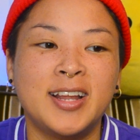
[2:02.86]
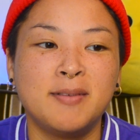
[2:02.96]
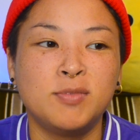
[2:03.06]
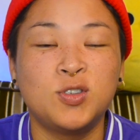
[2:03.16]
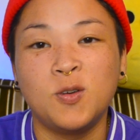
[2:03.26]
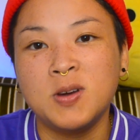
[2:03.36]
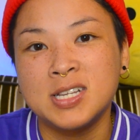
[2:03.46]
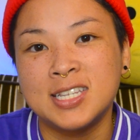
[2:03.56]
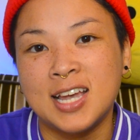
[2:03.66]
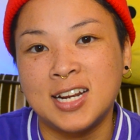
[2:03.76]
I'm so
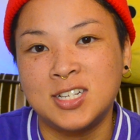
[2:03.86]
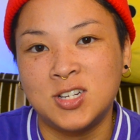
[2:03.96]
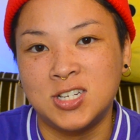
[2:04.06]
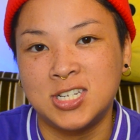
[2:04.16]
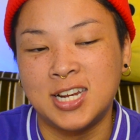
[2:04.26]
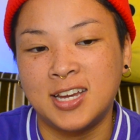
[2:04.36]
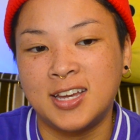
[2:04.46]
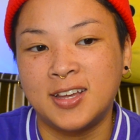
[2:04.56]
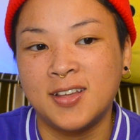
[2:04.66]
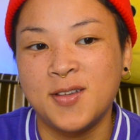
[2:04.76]
excited to
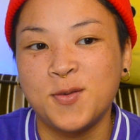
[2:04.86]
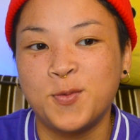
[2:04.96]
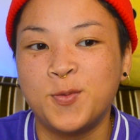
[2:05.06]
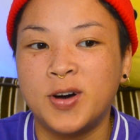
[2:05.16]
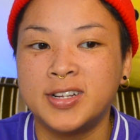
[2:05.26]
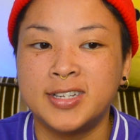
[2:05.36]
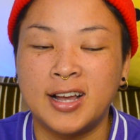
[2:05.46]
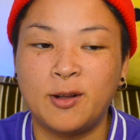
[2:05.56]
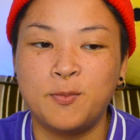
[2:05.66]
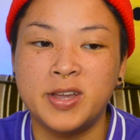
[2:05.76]
share what
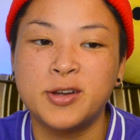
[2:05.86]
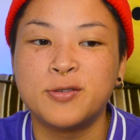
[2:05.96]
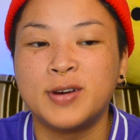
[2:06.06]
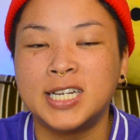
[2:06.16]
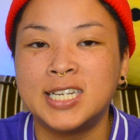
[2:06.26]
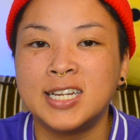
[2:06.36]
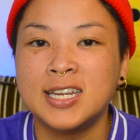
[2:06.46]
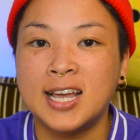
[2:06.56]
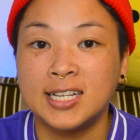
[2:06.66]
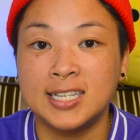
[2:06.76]
I'll be creating
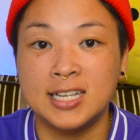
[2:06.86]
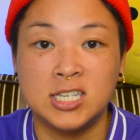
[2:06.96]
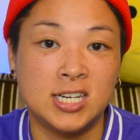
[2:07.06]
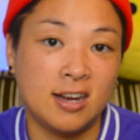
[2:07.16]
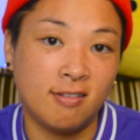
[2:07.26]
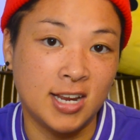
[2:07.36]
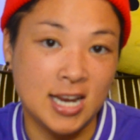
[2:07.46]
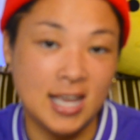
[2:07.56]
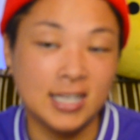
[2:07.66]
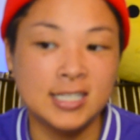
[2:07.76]
next and sharing
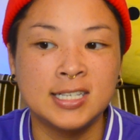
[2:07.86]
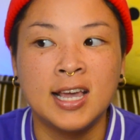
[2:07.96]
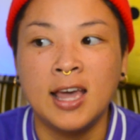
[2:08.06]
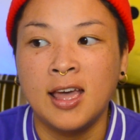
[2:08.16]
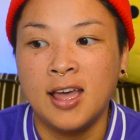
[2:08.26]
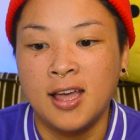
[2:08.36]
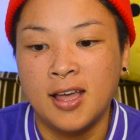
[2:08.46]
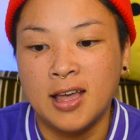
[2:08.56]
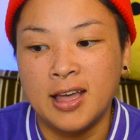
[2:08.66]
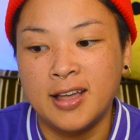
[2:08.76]
next.
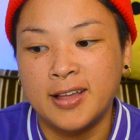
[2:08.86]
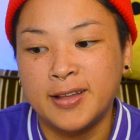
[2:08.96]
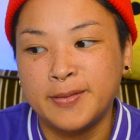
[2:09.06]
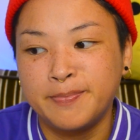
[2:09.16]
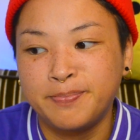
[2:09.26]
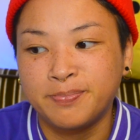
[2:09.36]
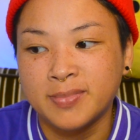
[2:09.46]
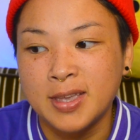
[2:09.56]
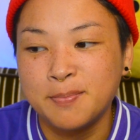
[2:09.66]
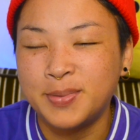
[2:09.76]
Um,
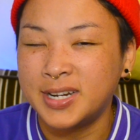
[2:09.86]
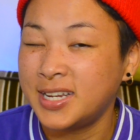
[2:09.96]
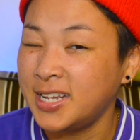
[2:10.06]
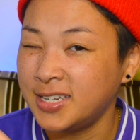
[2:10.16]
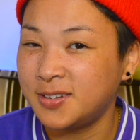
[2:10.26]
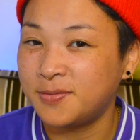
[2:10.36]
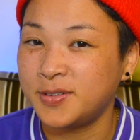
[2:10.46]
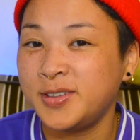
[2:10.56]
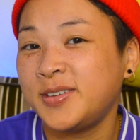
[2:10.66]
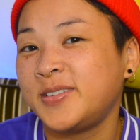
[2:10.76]
but a hint for
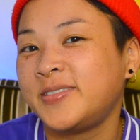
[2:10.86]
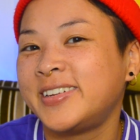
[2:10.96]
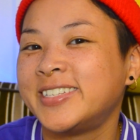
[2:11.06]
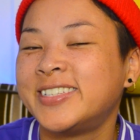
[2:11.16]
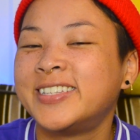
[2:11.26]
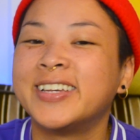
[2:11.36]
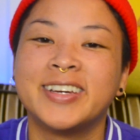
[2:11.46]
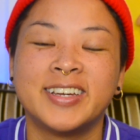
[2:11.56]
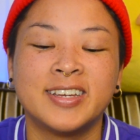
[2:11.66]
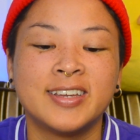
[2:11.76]
you is
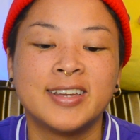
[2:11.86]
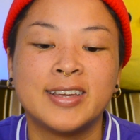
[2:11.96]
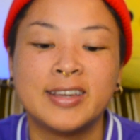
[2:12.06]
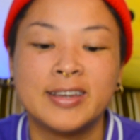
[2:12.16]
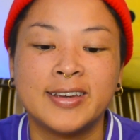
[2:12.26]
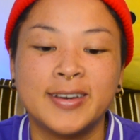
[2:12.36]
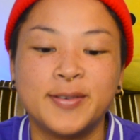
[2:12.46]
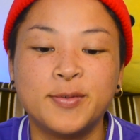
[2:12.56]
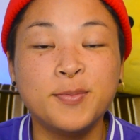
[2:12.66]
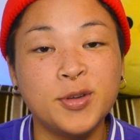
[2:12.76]

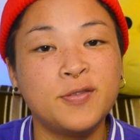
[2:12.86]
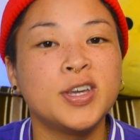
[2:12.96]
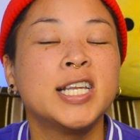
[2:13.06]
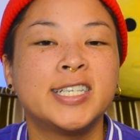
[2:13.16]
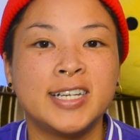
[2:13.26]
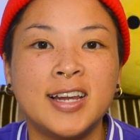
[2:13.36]
we're moving into